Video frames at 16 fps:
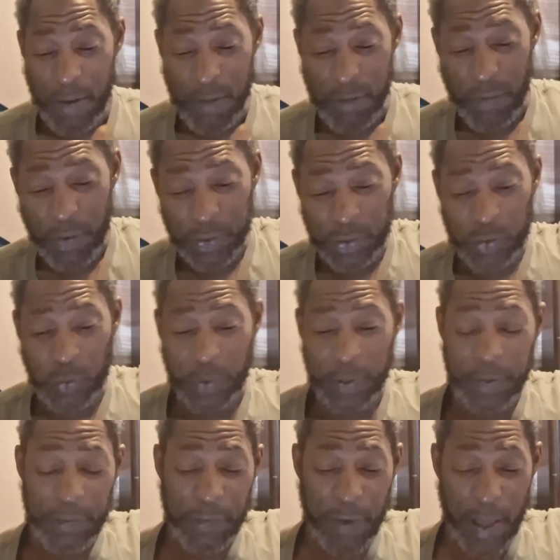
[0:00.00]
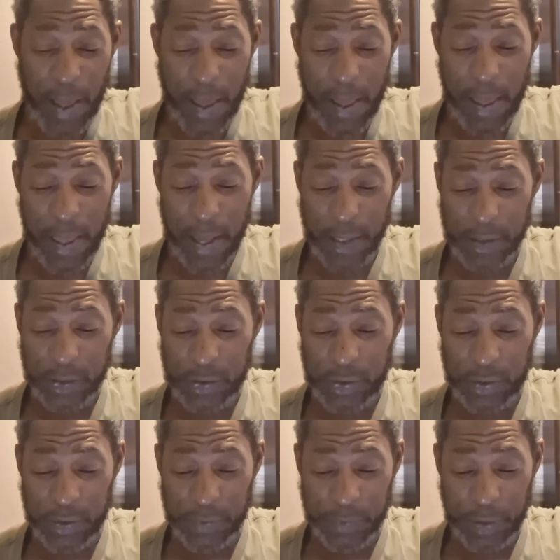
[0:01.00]
Verse 25, and the
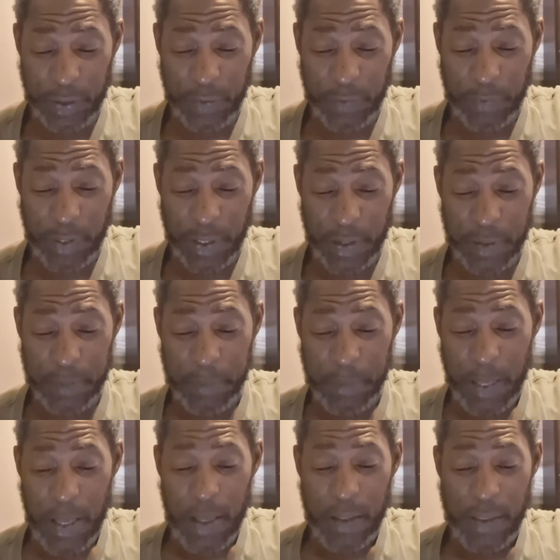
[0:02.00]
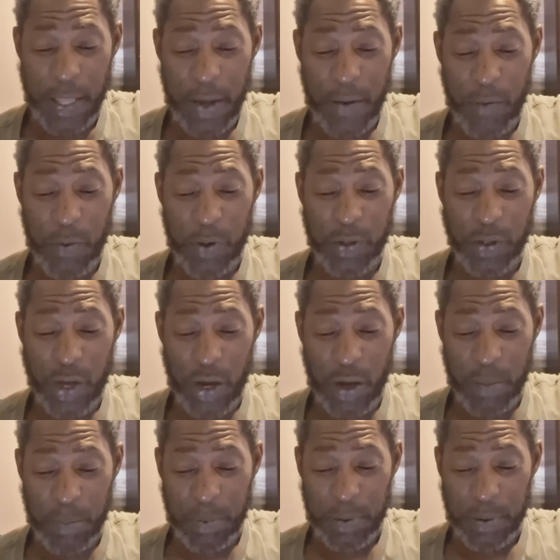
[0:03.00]
silver of them that were
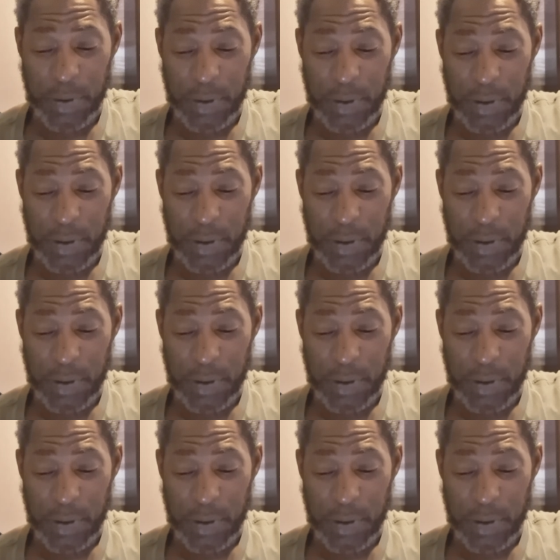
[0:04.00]
numbered